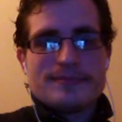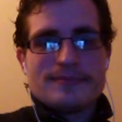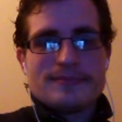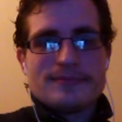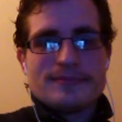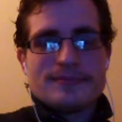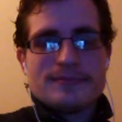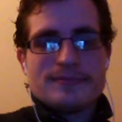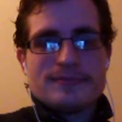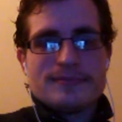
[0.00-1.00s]

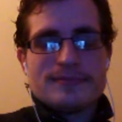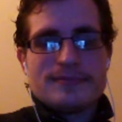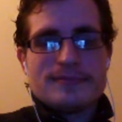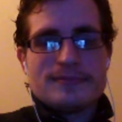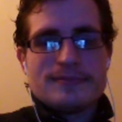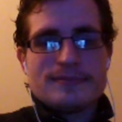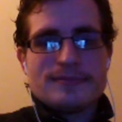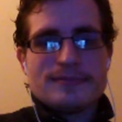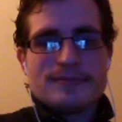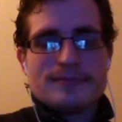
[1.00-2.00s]

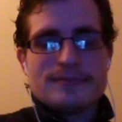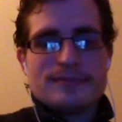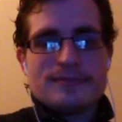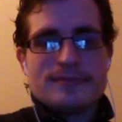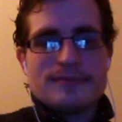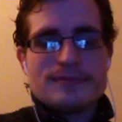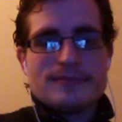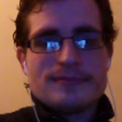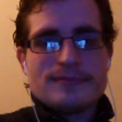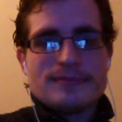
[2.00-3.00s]

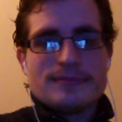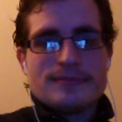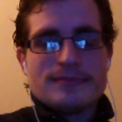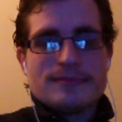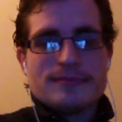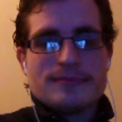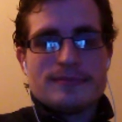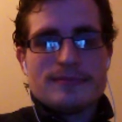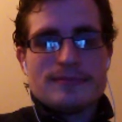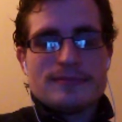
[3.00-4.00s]

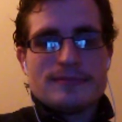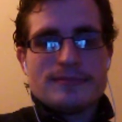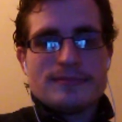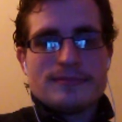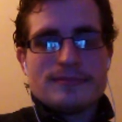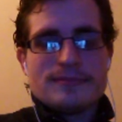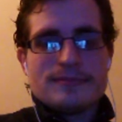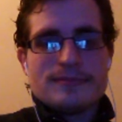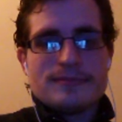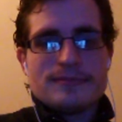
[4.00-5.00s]

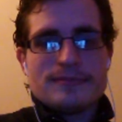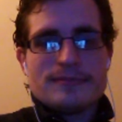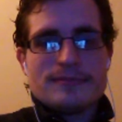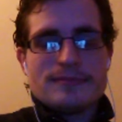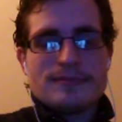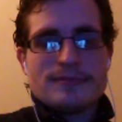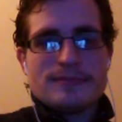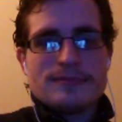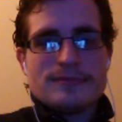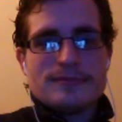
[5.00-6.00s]

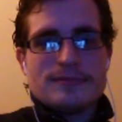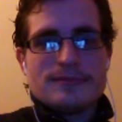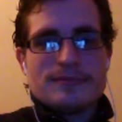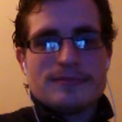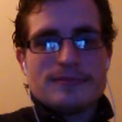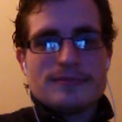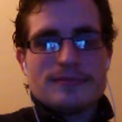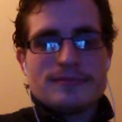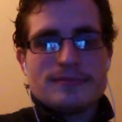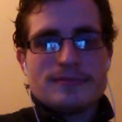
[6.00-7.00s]

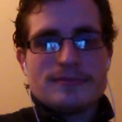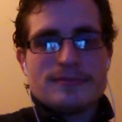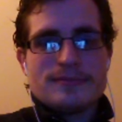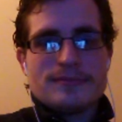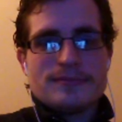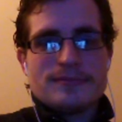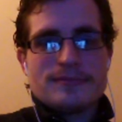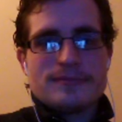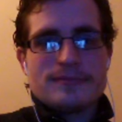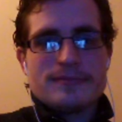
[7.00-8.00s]
No words are spoken by the person on screen.